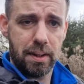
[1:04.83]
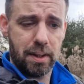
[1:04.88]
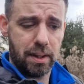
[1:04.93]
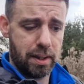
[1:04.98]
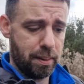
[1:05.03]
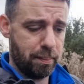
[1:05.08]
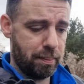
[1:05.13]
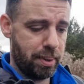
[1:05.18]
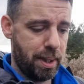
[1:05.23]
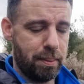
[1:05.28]

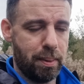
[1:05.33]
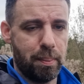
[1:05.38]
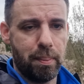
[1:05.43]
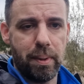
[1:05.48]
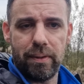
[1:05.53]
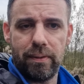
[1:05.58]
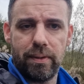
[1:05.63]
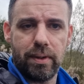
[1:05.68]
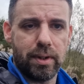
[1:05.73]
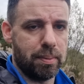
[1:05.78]
some people,
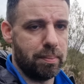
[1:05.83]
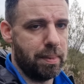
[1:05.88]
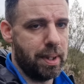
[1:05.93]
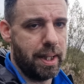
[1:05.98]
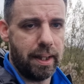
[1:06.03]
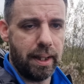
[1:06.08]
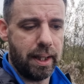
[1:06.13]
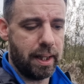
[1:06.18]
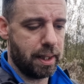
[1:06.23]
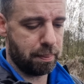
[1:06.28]
but to
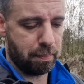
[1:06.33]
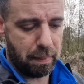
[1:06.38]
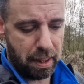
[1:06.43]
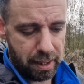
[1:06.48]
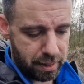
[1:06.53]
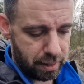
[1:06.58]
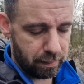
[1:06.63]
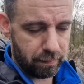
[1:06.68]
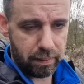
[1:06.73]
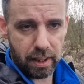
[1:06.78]
me it's
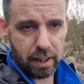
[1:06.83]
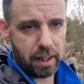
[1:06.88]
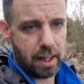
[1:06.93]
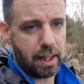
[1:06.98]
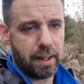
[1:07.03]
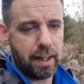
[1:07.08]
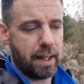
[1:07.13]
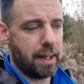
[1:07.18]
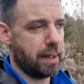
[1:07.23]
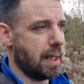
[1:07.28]
massive.
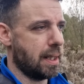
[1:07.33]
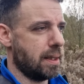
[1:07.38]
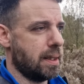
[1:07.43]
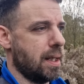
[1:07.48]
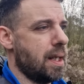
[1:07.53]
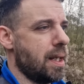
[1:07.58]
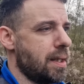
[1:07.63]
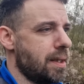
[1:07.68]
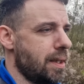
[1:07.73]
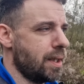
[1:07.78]
That's
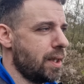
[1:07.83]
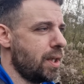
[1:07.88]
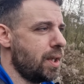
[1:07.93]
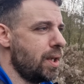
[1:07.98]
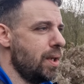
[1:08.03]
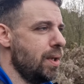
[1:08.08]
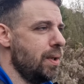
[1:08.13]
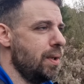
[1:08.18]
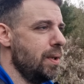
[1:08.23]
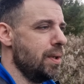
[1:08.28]
a
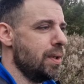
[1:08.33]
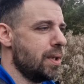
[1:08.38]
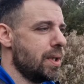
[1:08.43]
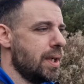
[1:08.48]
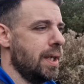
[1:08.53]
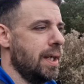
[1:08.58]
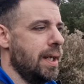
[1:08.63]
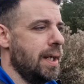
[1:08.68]
huge